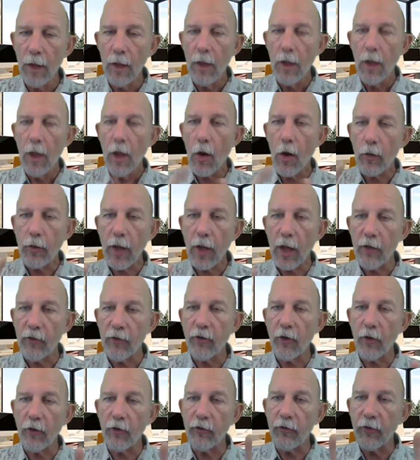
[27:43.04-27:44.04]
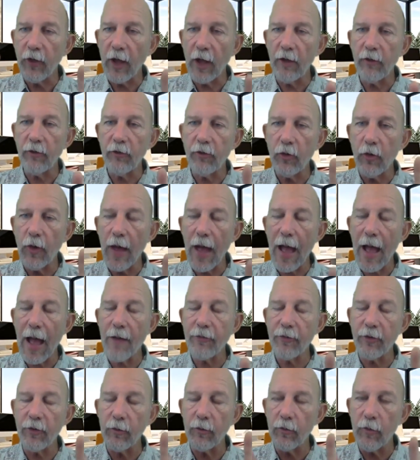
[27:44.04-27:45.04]
Okay, so since you have
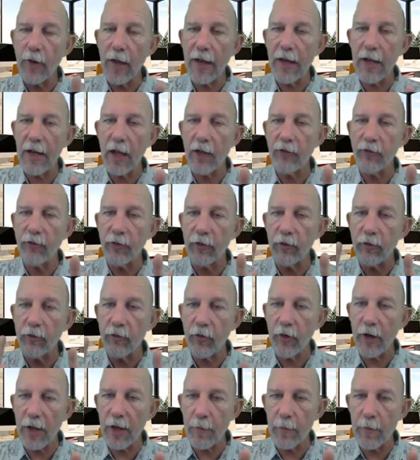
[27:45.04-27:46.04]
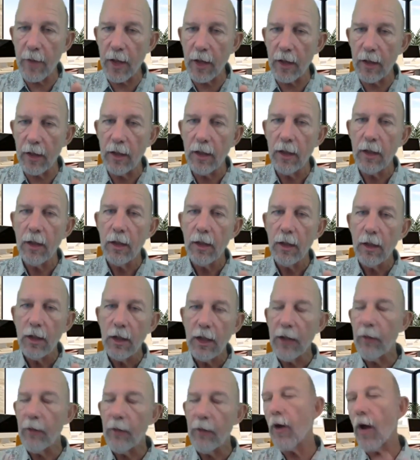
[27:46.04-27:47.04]
some radiation treatment,
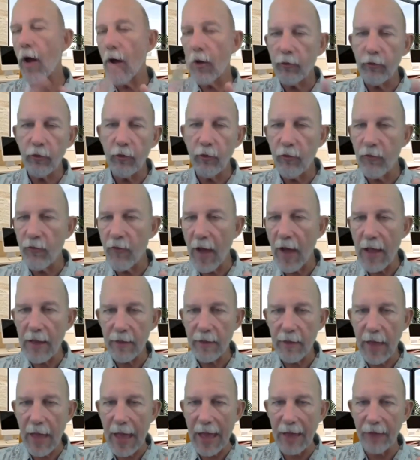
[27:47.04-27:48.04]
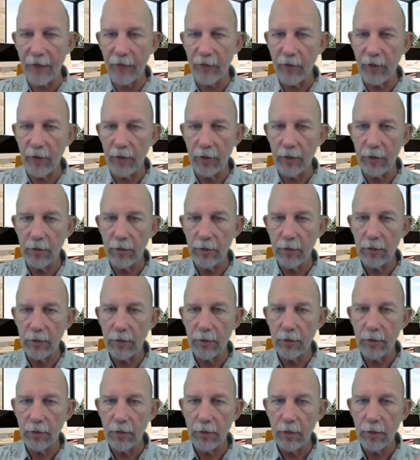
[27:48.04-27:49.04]
it would also fight that.
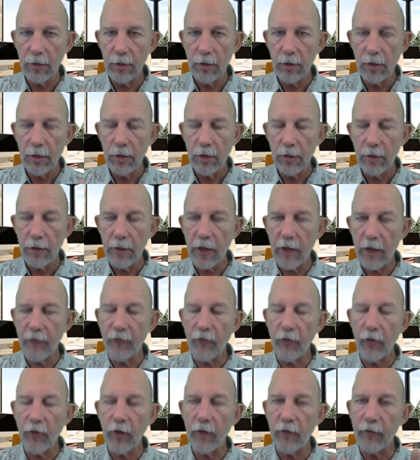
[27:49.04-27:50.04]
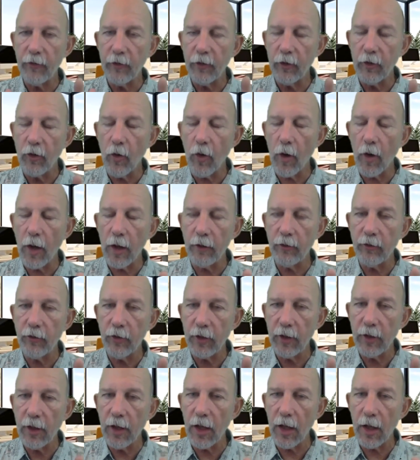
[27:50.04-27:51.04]
Therefore, if you're going to
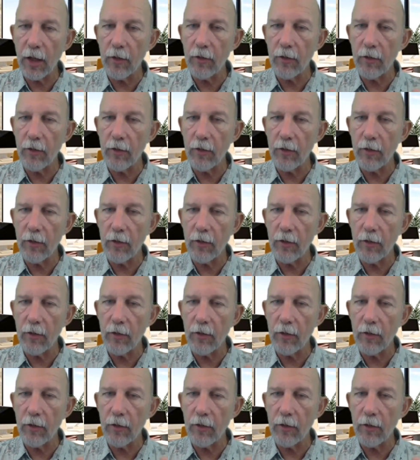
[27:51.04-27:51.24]
get